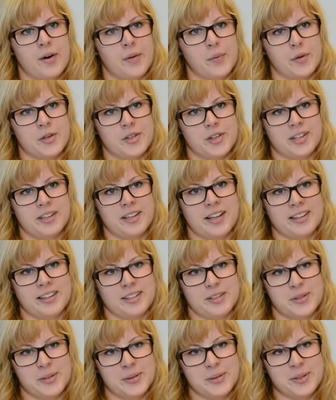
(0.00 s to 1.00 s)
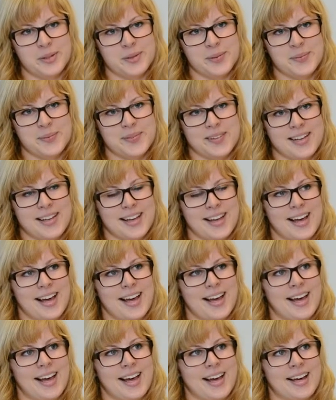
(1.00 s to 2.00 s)
which I gladly took
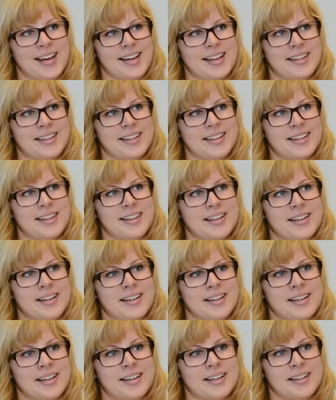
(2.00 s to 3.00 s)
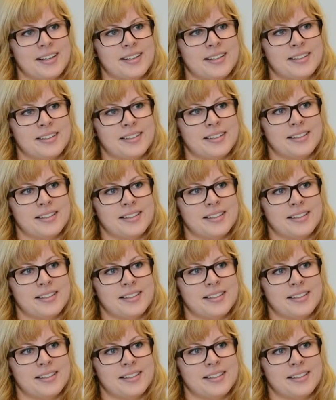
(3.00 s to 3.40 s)
and uh,